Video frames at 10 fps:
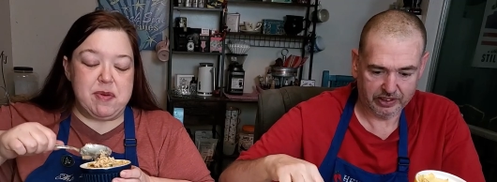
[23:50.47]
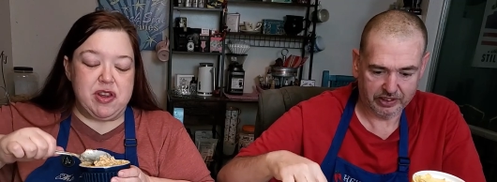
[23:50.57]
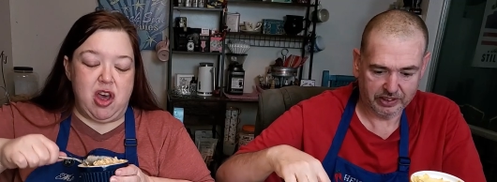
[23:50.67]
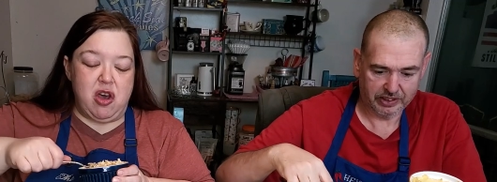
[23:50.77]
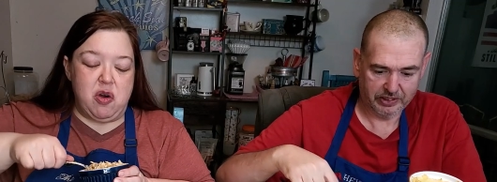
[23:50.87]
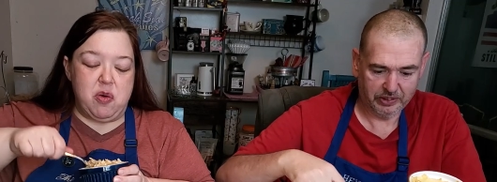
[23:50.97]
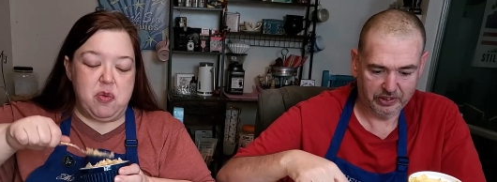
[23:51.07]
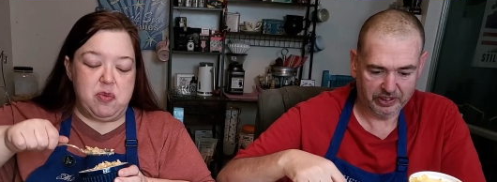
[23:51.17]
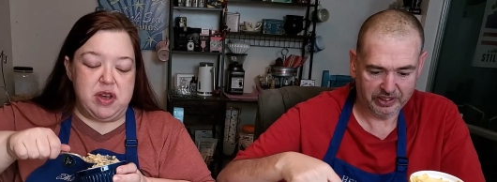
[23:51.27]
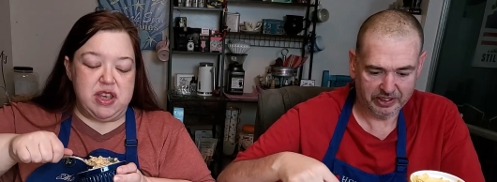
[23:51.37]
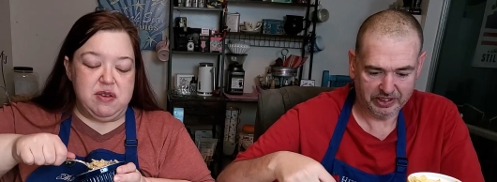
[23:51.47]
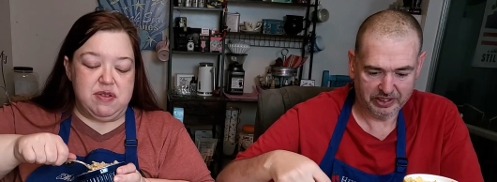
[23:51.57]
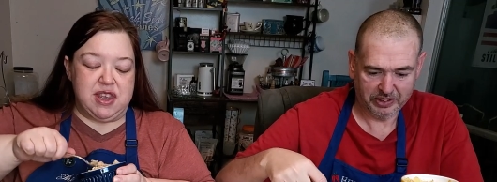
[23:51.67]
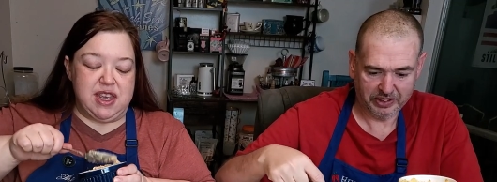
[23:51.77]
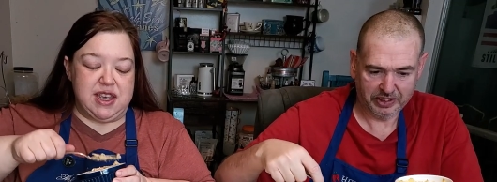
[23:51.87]
Speaker 1: below what you
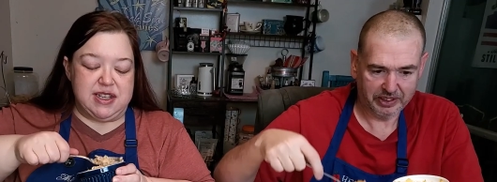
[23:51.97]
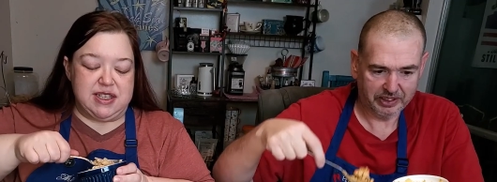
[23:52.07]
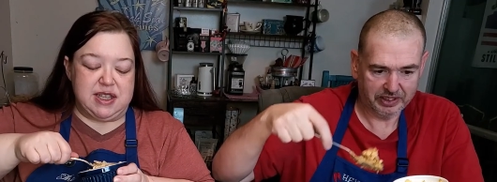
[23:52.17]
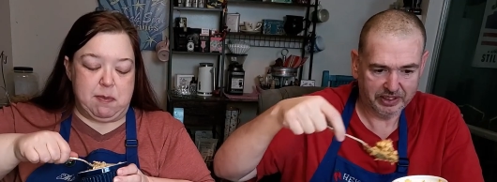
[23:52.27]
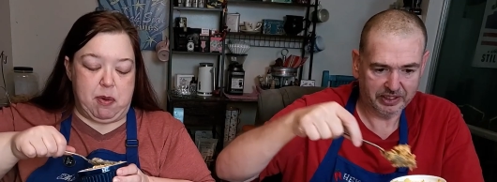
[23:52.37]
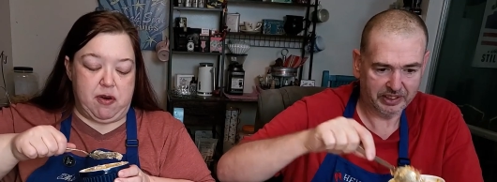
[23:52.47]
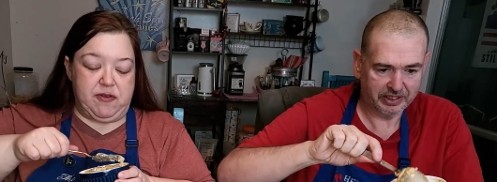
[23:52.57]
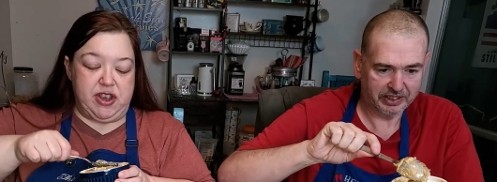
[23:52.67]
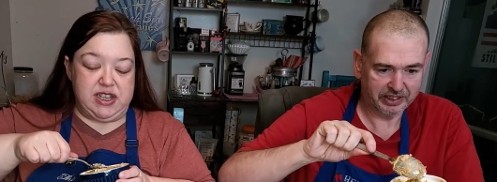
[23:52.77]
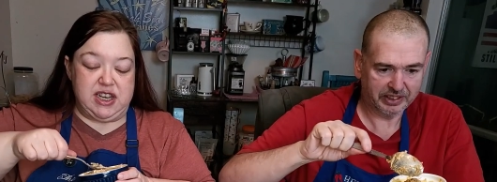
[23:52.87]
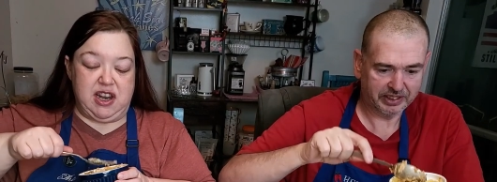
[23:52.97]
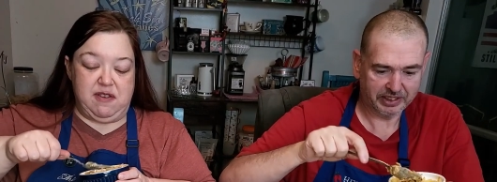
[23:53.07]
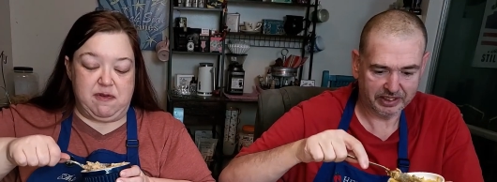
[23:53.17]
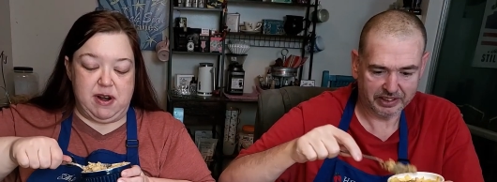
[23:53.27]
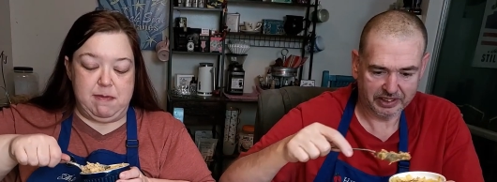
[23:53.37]
think is the perfect
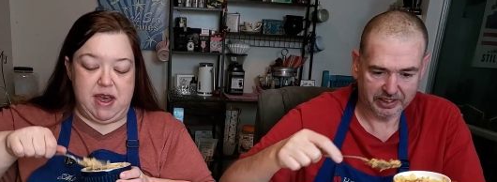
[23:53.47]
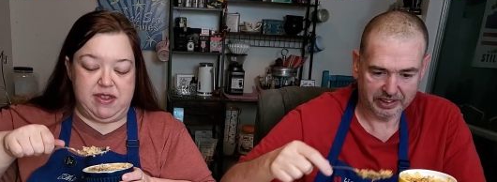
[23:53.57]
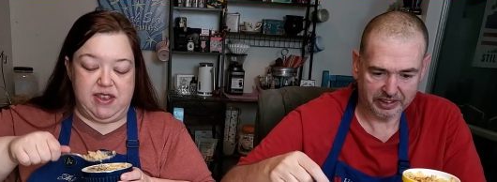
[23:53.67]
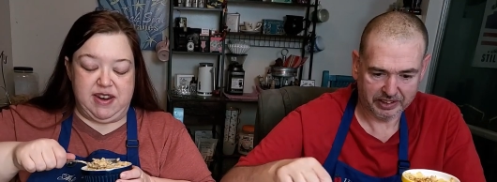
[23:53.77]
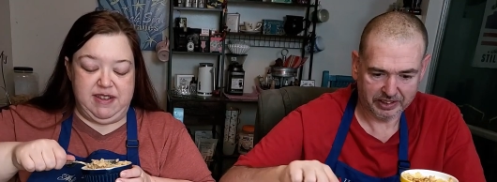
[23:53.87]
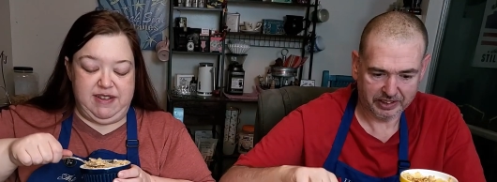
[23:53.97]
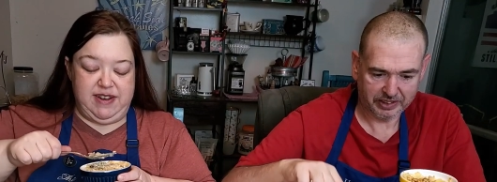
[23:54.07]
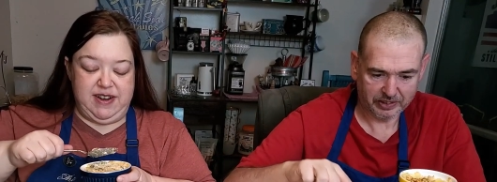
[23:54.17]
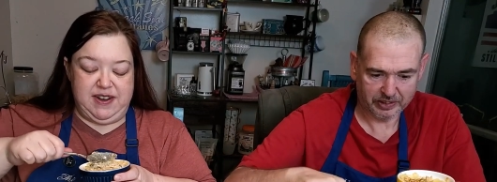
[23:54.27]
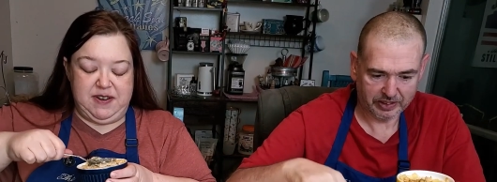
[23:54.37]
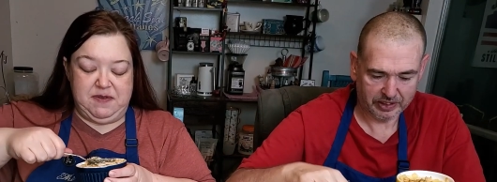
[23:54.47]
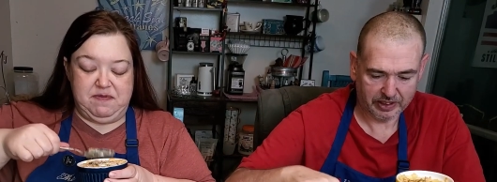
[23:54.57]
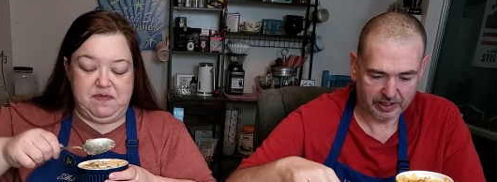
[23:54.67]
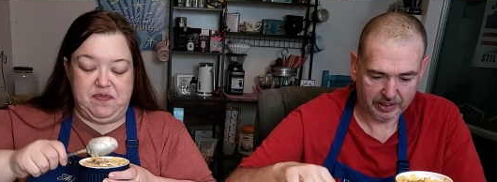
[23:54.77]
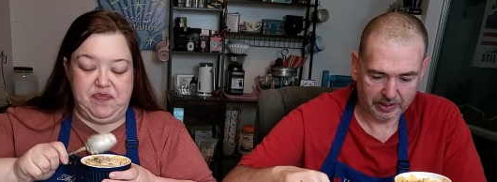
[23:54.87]
delivery method.
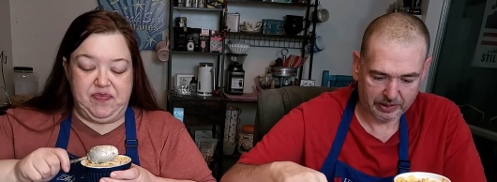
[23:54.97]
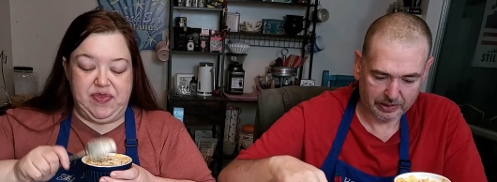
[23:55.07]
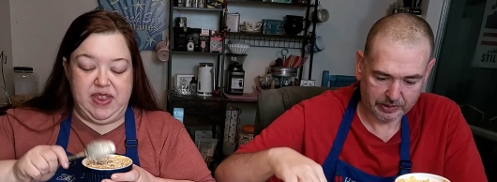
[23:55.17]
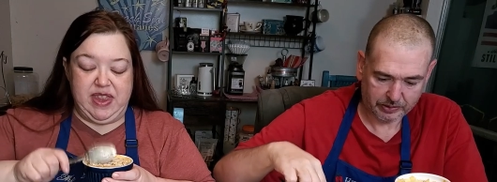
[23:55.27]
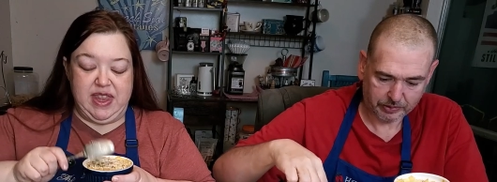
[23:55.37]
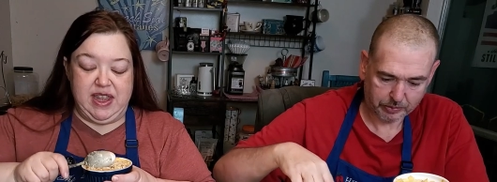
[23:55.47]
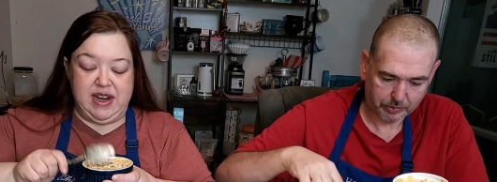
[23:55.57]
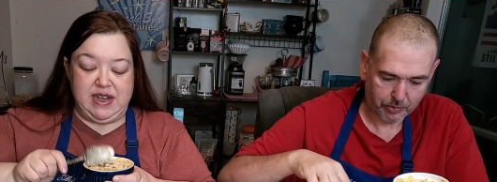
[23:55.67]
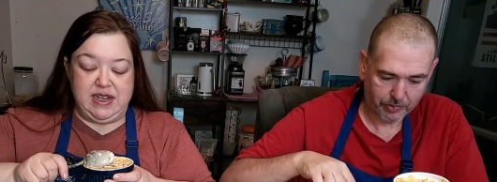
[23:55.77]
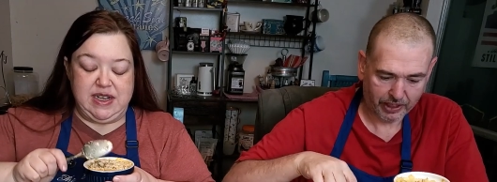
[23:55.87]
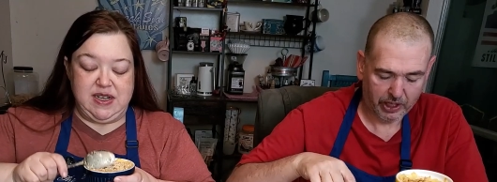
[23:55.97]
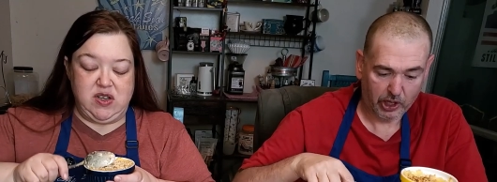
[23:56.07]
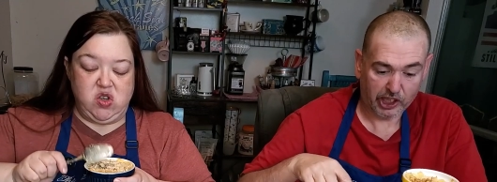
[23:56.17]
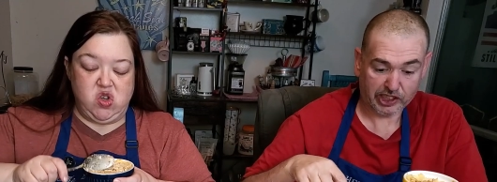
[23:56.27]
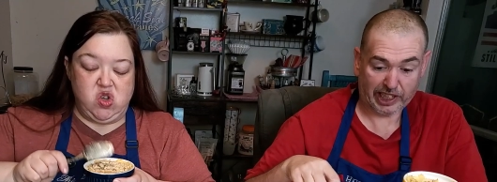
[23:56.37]

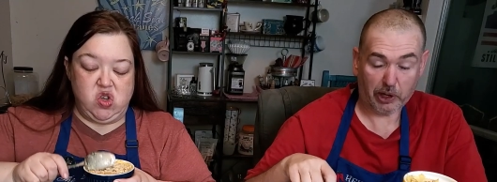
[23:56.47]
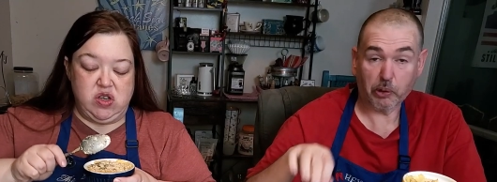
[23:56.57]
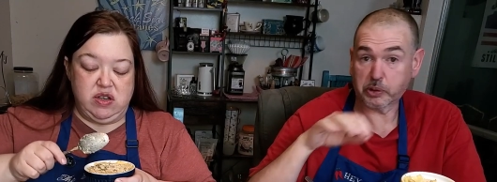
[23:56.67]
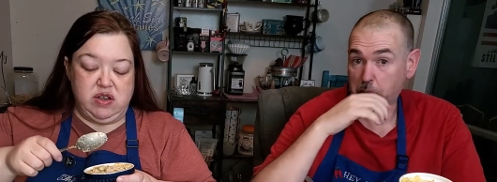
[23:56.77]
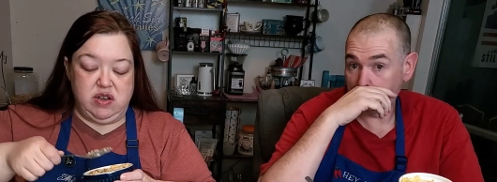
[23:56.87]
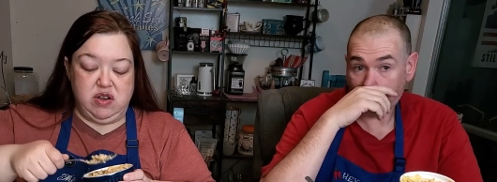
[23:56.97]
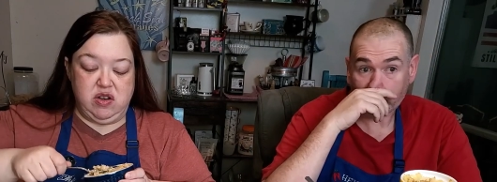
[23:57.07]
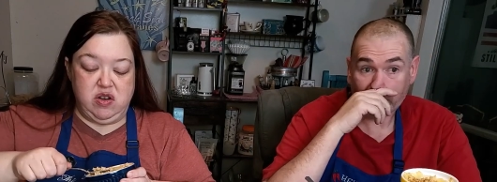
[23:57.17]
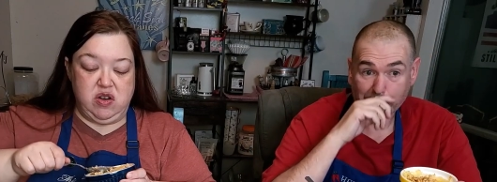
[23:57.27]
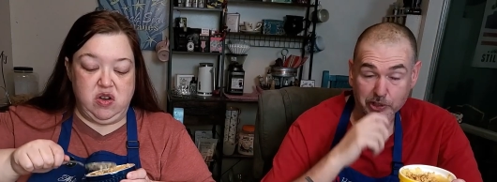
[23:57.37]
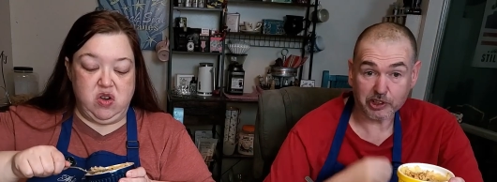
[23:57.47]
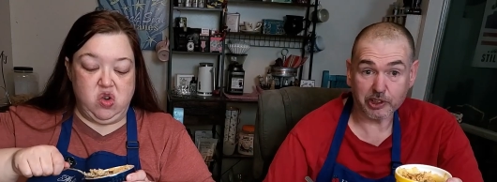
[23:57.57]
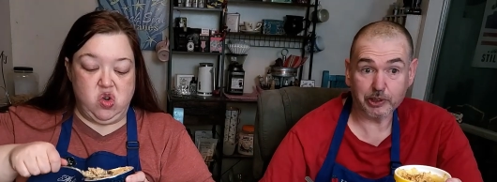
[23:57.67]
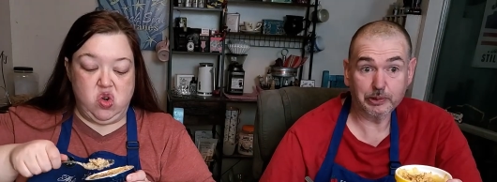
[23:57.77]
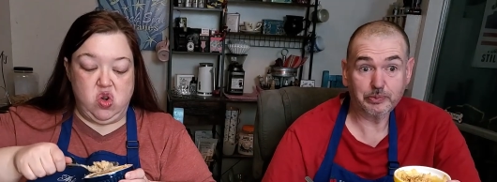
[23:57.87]
Because,
Speaker 2: like, old school, what I used to
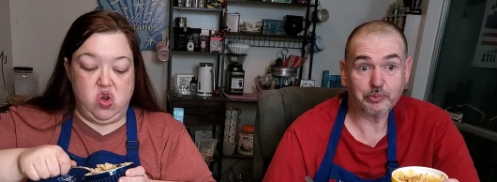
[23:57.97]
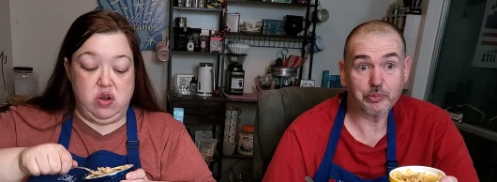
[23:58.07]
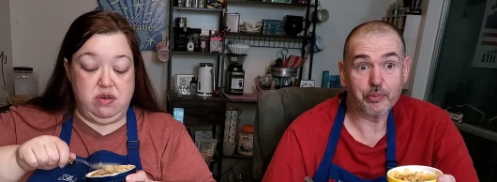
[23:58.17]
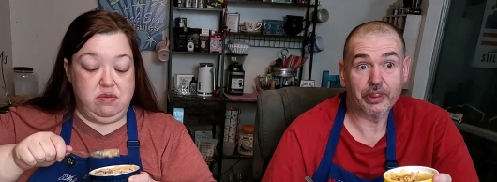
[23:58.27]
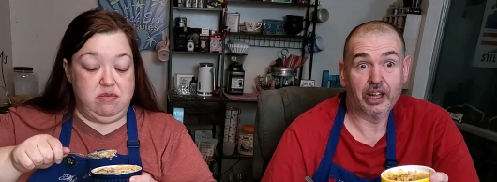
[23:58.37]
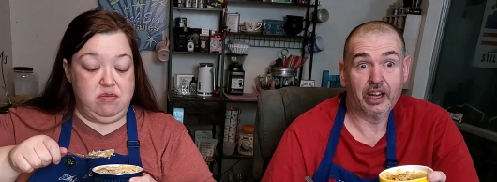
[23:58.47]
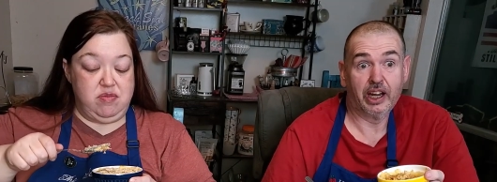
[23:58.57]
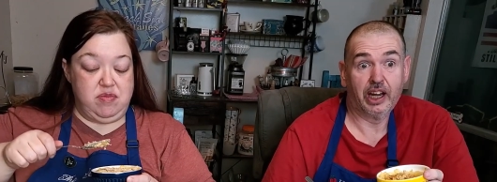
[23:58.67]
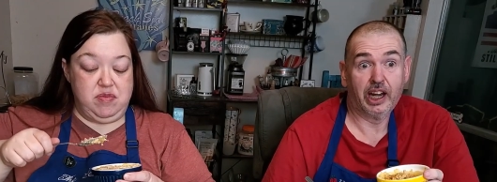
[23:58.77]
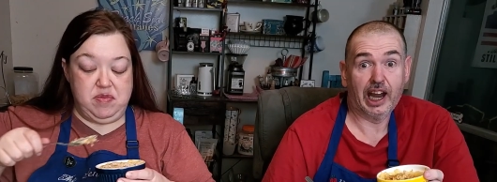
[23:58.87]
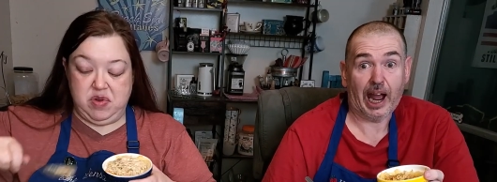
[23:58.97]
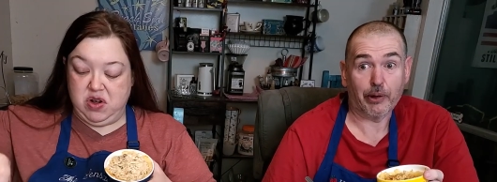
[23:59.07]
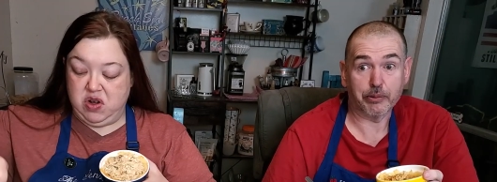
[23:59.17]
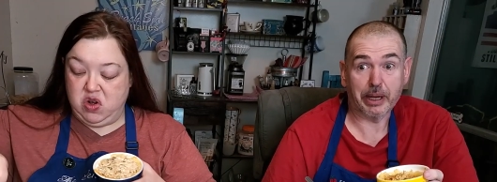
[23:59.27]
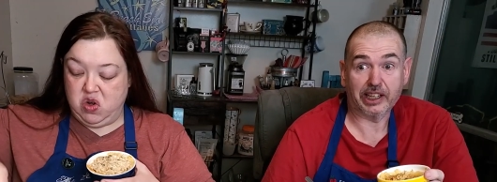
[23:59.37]
do, I
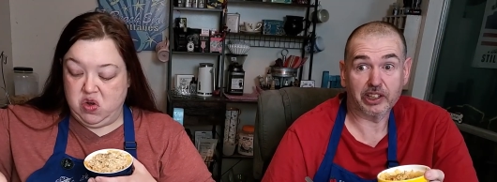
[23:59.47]
would make